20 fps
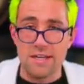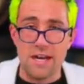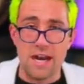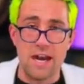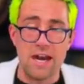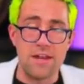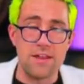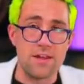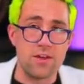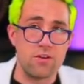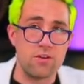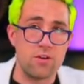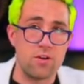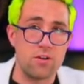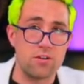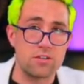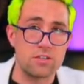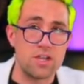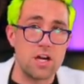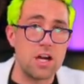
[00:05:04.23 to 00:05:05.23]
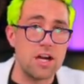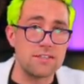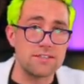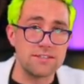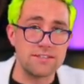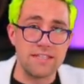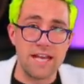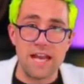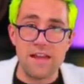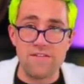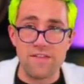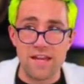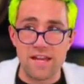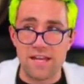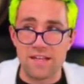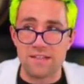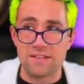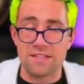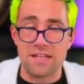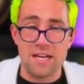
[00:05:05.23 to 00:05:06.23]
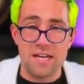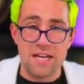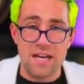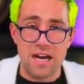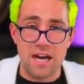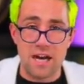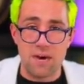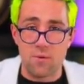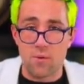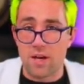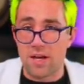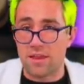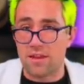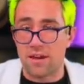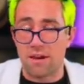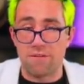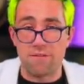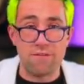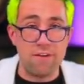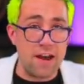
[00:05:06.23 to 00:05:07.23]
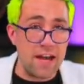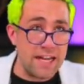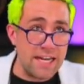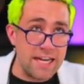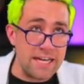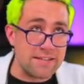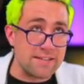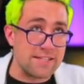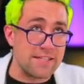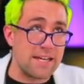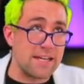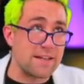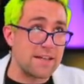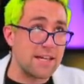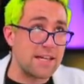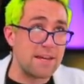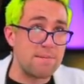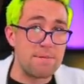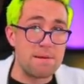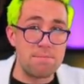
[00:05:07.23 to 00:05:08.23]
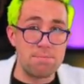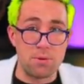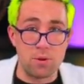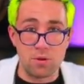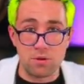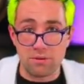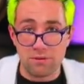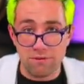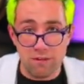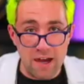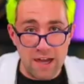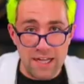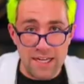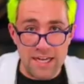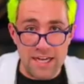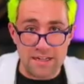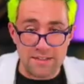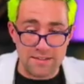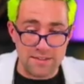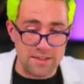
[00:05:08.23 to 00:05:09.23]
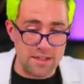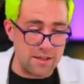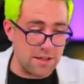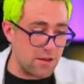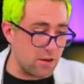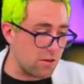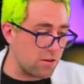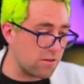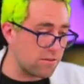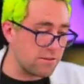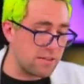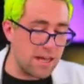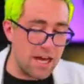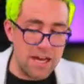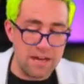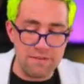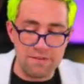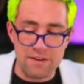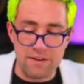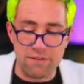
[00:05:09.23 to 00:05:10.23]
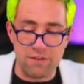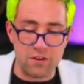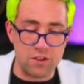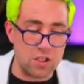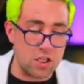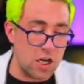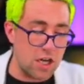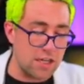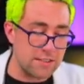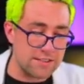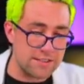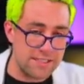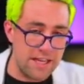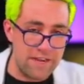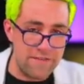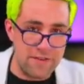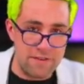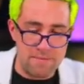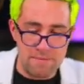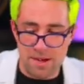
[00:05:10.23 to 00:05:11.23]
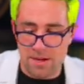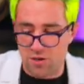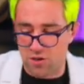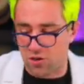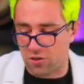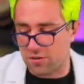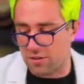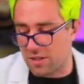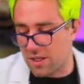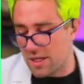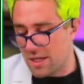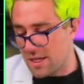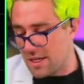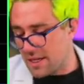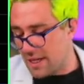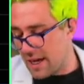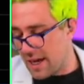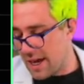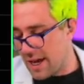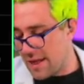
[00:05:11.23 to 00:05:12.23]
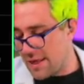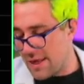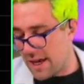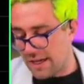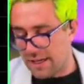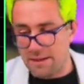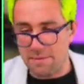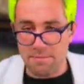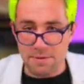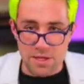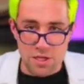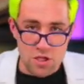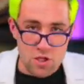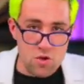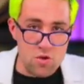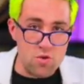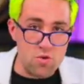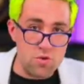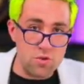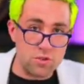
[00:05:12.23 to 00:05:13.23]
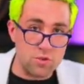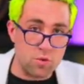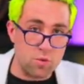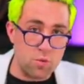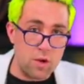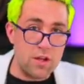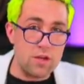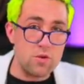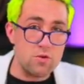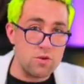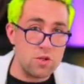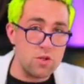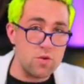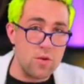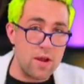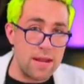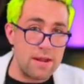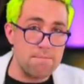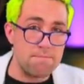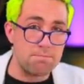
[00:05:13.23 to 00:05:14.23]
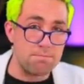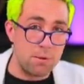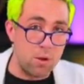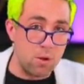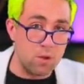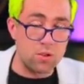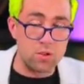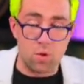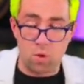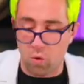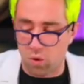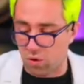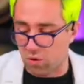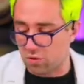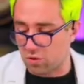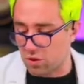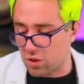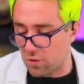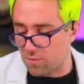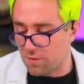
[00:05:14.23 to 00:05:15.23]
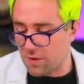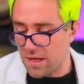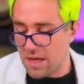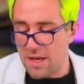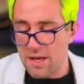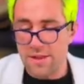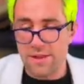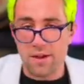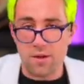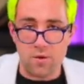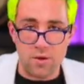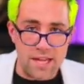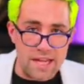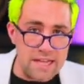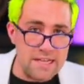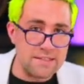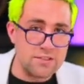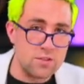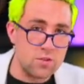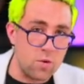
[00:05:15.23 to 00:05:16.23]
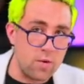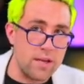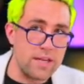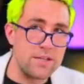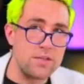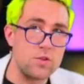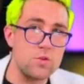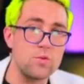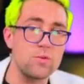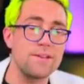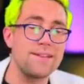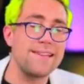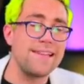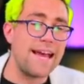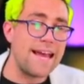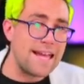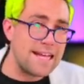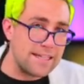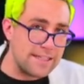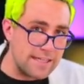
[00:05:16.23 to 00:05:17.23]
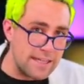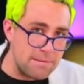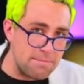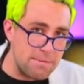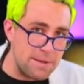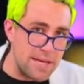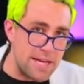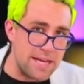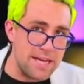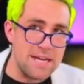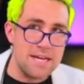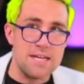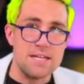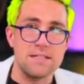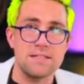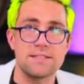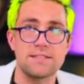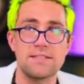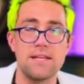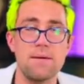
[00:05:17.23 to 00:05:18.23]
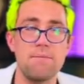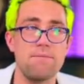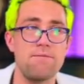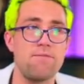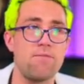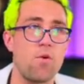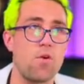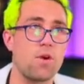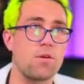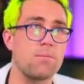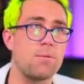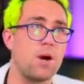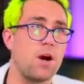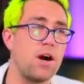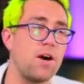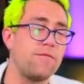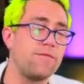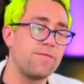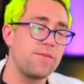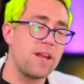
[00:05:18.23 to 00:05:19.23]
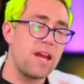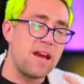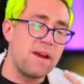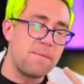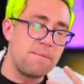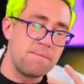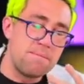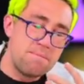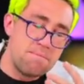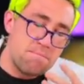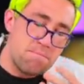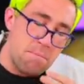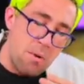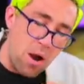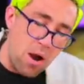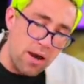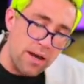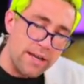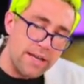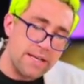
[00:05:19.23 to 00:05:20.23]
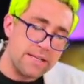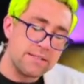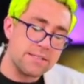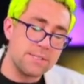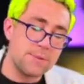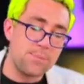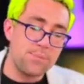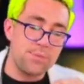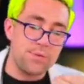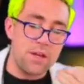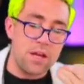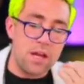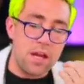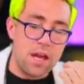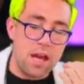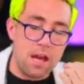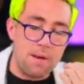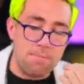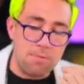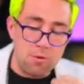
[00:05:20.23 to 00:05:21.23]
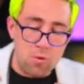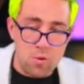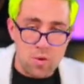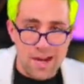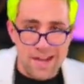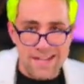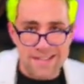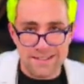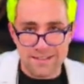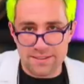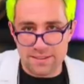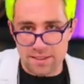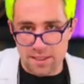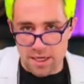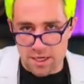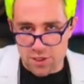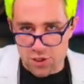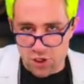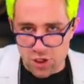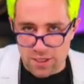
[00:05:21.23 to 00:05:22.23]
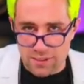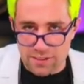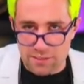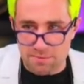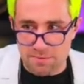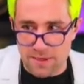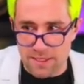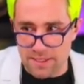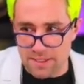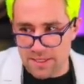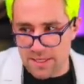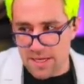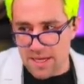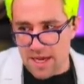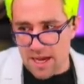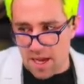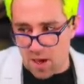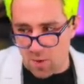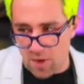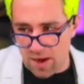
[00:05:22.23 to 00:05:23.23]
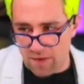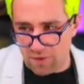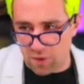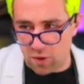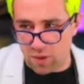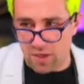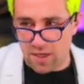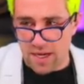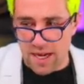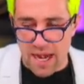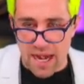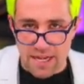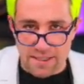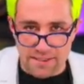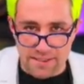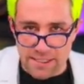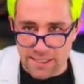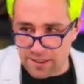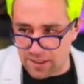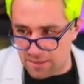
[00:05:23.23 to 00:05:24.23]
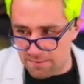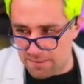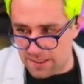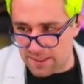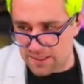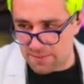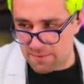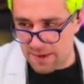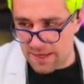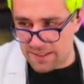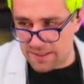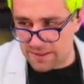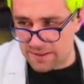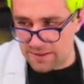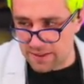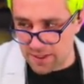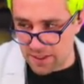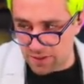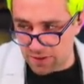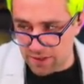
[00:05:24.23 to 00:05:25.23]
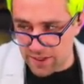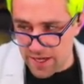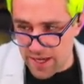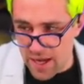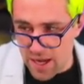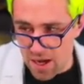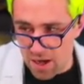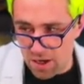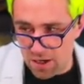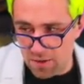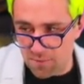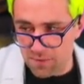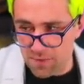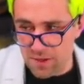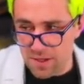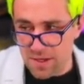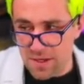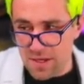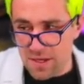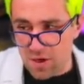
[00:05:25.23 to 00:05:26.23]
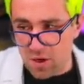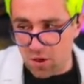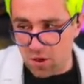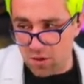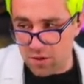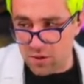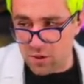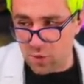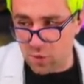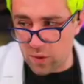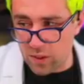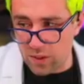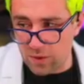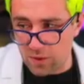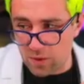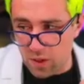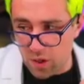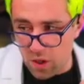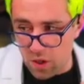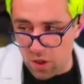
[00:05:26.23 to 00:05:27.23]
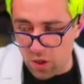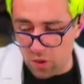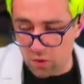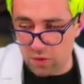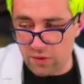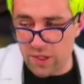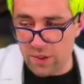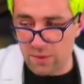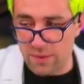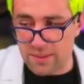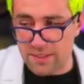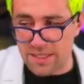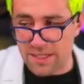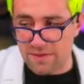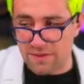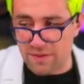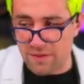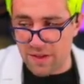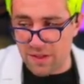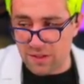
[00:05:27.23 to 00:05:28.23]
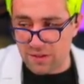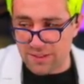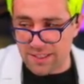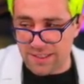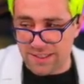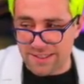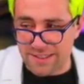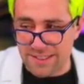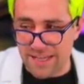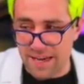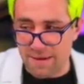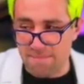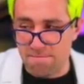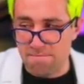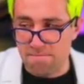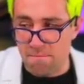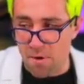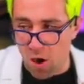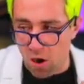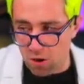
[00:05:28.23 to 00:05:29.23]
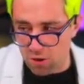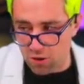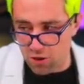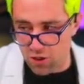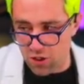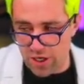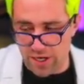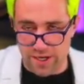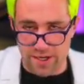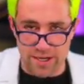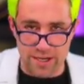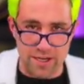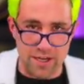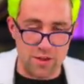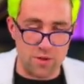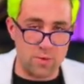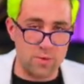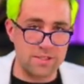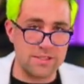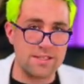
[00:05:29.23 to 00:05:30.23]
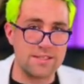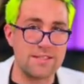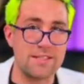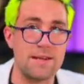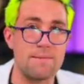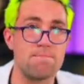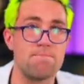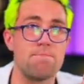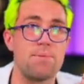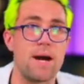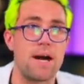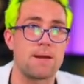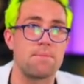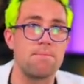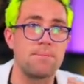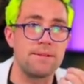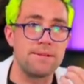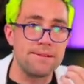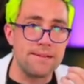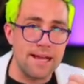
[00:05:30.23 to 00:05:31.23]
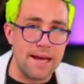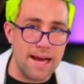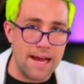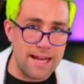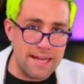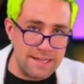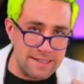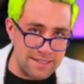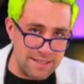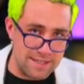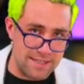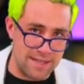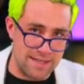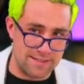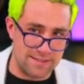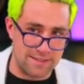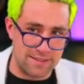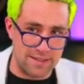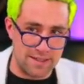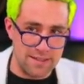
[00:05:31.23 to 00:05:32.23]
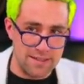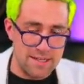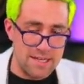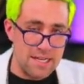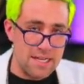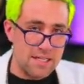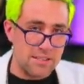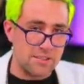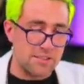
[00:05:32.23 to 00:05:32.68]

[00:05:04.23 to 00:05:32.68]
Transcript: Uh, there are cost savings uh, with a uh, financing. They can be bulk financed. Uh, there are a lot of different cost saving measures uh, that can be used when you do a bulk order. So there is going to likely be some form of modest uh, price adjustment. However, as Elon Musk makes clear here, Hertz will only receive the vehicles at the same margin. In other words, the same bottom line to Tesla. So